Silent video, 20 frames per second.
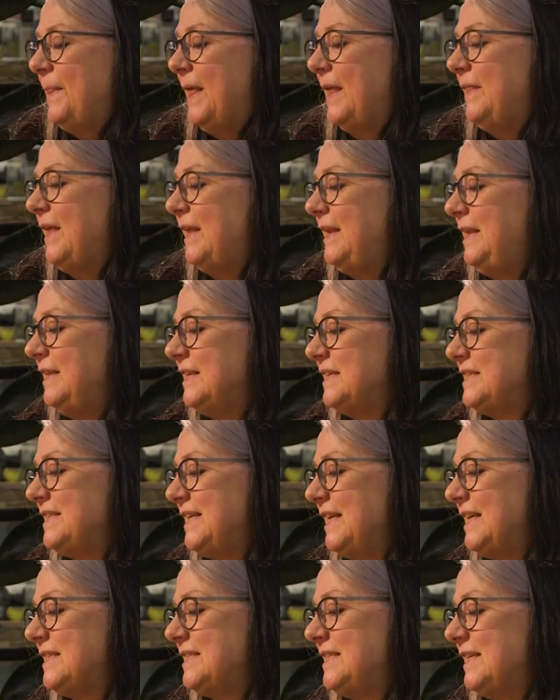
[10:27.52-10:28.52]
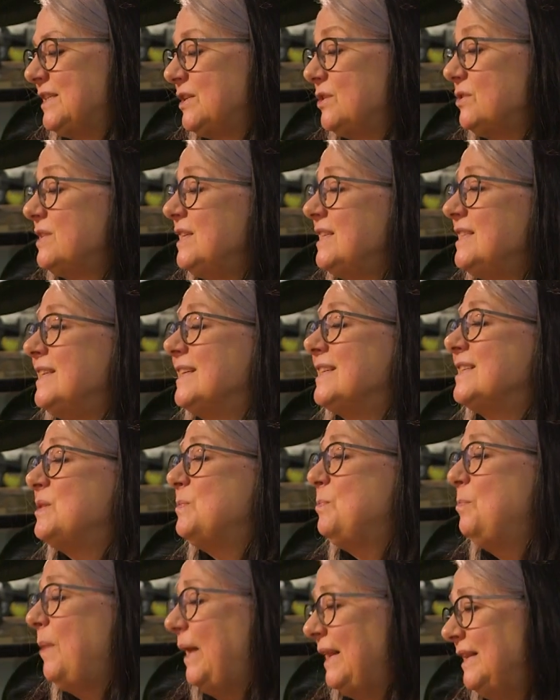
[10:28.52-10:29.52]
And then in the 60s, because it's
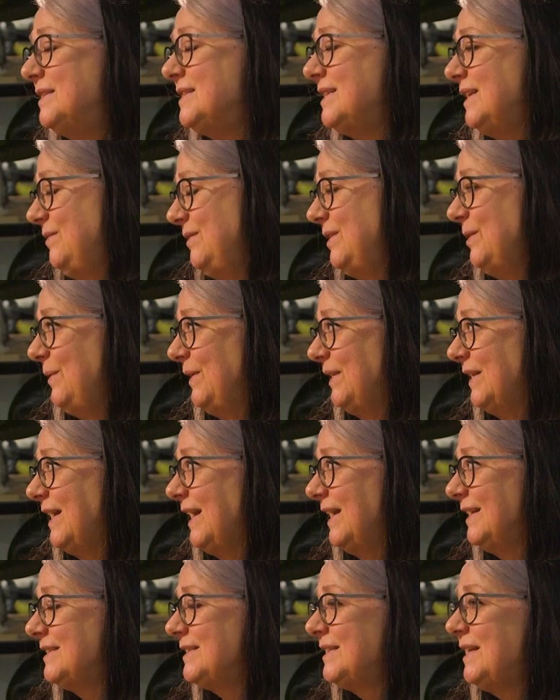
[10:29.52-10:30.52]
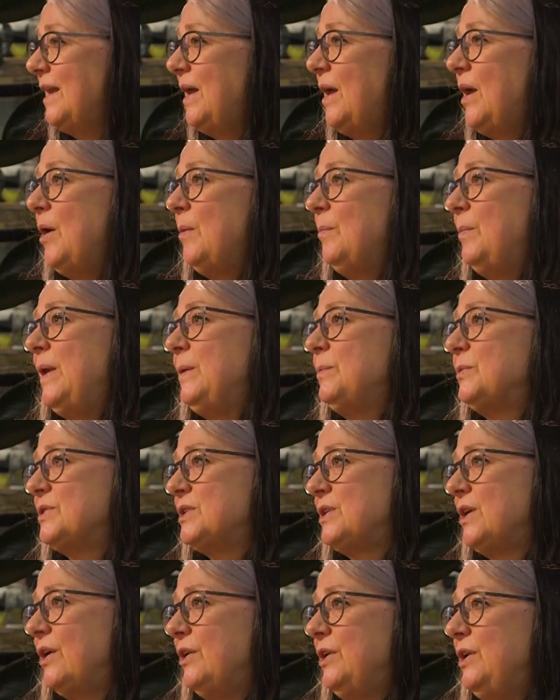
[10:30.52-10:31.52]
expensive doing that, people
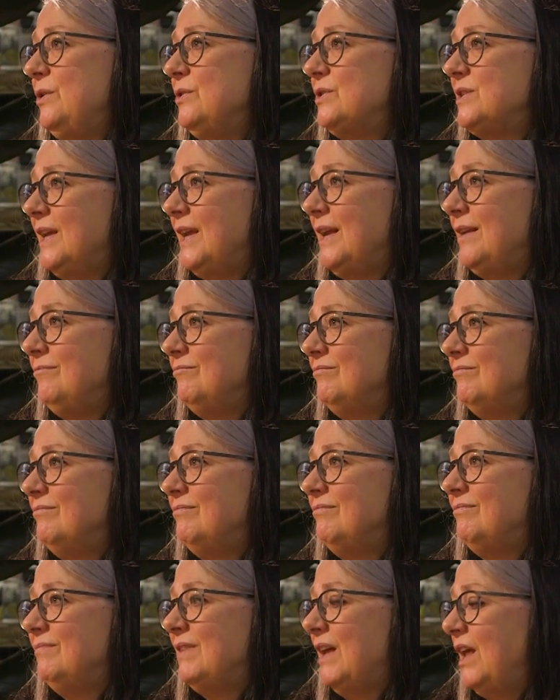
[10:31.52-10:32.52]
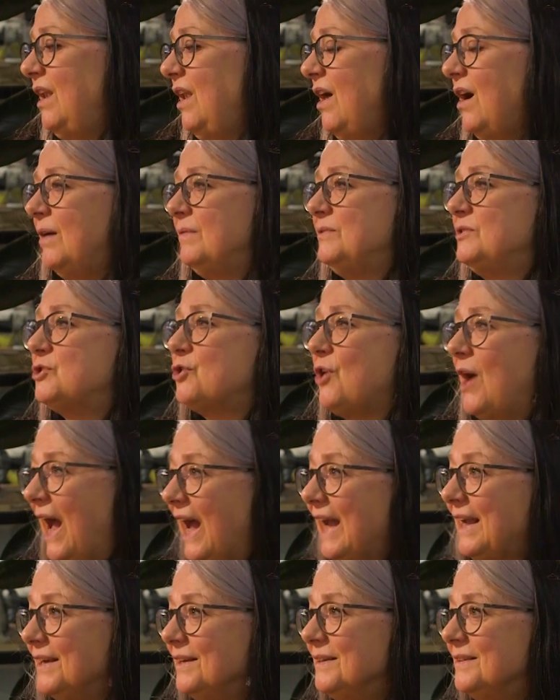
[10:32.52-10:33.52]
start using a laugh
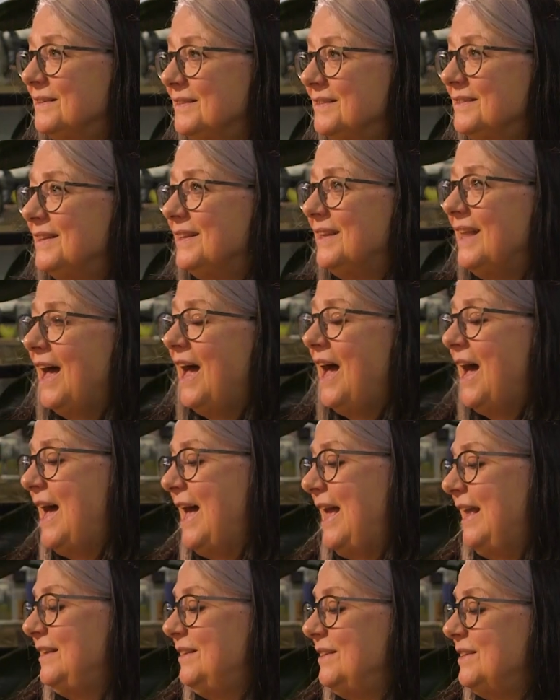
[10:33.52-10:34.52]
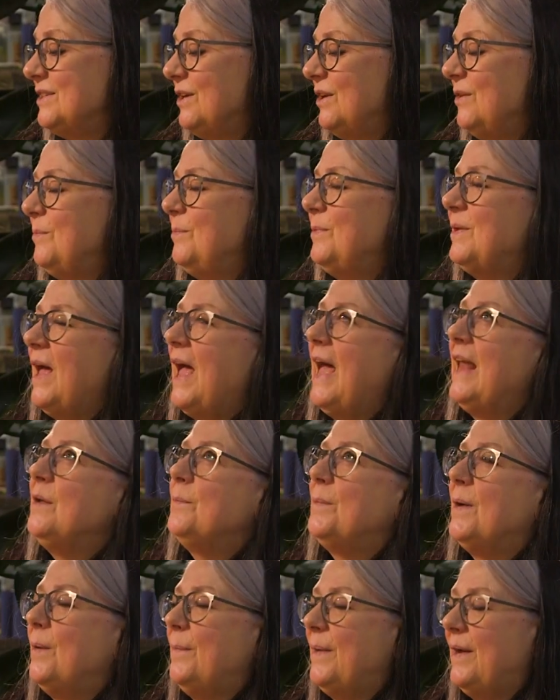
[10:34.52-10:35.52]
track. And the
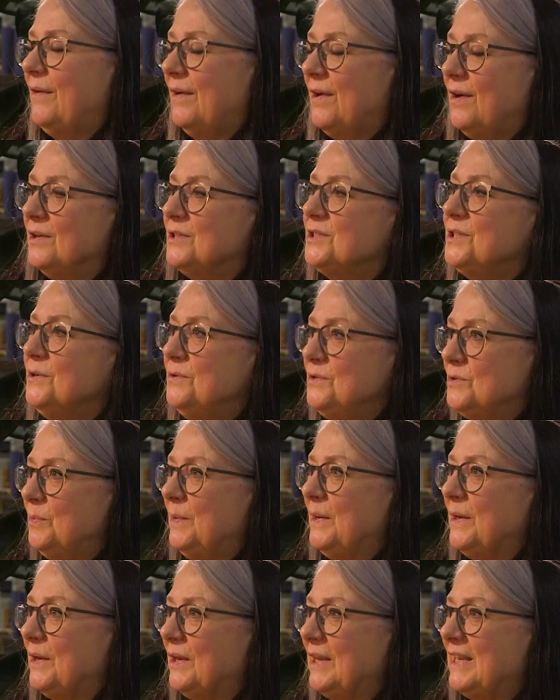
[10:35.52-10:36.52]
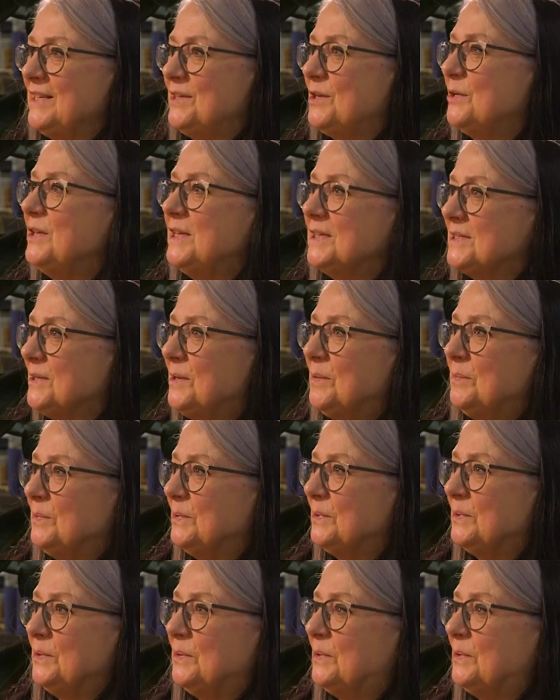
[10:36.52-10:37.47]
Hanna-Barbera cartoons would be a good example.